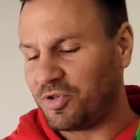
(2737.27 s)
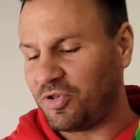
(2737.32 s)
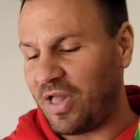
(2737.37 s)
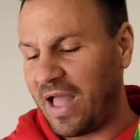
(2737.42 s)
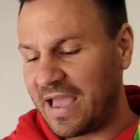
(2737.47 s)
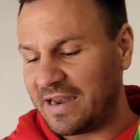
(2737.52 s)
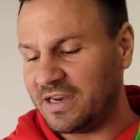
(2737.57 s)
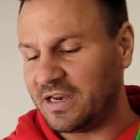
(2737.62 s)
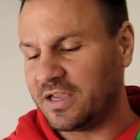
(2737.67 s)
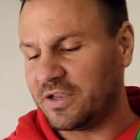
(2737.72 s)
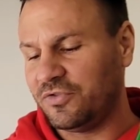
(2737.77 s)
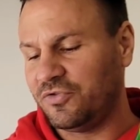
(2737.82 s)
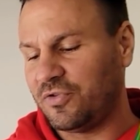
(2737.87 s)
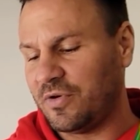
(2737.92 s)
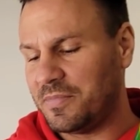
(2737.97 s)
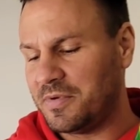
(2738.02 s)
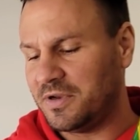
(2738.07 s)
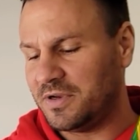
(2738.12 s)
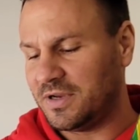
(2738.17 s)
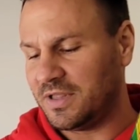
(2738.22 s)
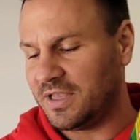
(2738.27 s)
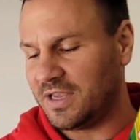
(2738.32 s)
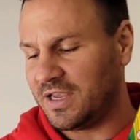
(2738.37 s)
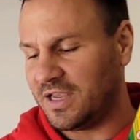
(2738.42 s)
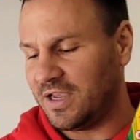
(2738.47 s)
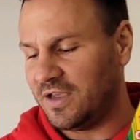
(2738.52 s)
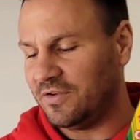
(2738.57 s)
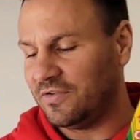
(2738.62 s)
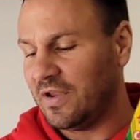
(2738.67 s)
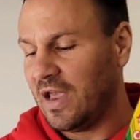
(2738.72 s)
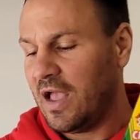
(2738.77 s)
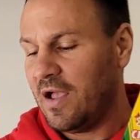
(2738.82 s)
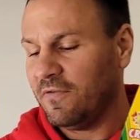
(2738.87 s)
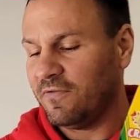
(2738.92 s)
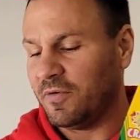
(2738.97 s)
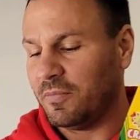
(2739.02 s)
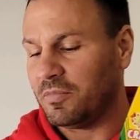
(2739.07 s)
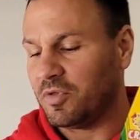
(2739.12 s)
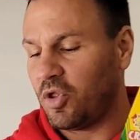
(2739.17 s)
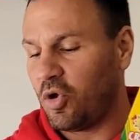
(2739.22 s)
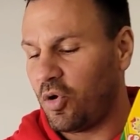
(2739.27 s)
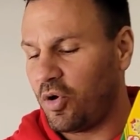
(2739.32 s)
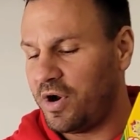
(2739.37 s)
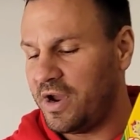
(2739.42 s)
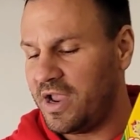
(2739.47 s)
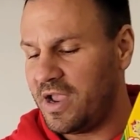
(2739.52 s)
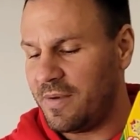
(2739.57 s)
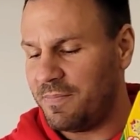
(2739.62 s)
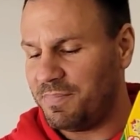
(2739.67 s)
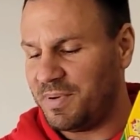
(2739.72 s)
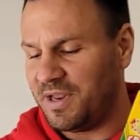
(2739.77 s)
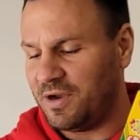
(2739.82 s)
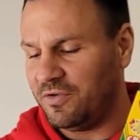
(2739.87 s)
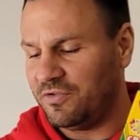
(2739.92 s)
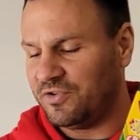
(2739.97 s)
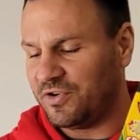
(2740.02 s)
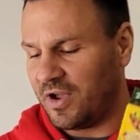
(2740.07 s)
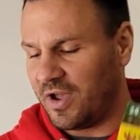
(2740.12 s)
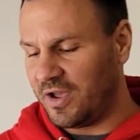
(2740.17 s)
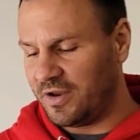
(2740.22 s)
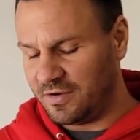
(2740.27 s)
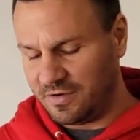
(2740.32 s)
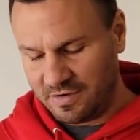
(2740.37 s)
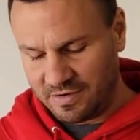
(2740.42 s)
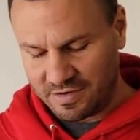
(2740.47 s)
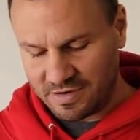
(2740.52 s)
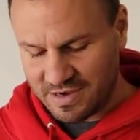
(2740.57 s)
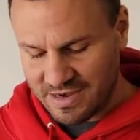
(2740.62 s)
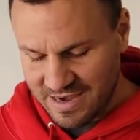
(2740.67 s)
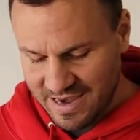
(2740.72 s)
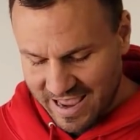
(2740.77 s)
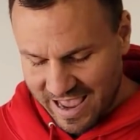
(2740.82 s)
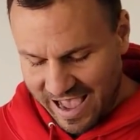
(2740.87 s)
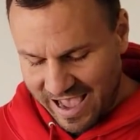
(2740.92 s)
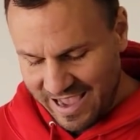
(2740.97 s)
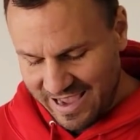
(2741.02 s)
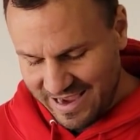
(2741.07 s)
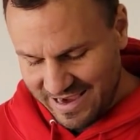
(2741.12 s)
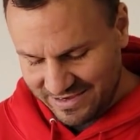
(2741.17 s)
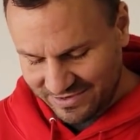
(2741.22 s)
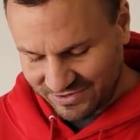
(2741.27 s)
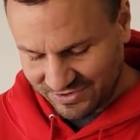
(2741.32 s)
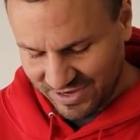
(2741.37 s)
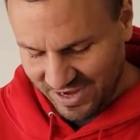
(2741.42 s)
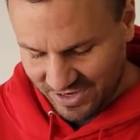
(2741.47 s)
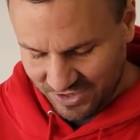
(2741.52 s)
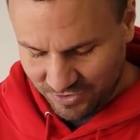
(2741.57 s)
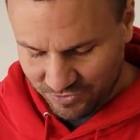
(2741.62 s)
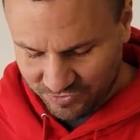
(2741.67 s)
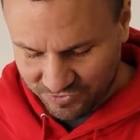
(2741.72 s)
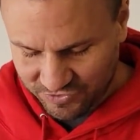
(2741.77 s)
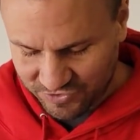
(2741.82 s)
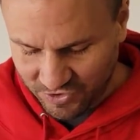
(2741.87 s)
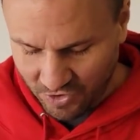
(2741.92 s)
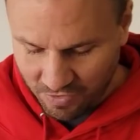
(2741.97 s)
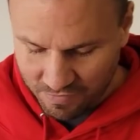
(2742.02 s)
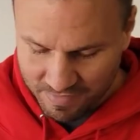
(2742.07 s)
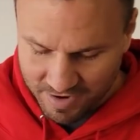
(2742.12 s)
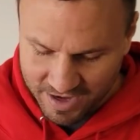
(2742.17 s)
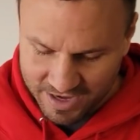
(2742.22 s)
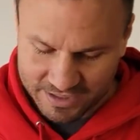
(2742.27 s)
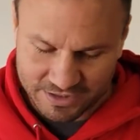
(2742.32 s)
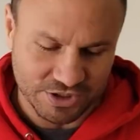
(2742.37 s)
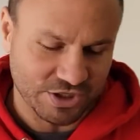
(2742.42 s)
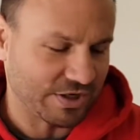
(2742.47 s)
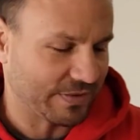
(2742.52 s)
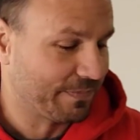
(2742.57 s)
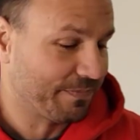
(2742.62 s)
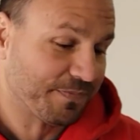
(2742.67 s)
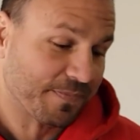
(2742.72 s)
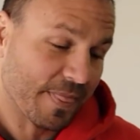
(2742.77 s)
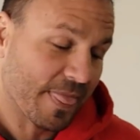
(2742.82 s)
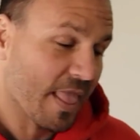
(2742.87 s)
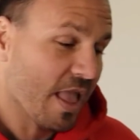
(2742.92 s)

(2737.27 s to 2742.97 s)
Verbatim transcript: I'm glad to contribute to the kids. From Lori and Peter Judd. Nice. Lori Thank you Peter. so much.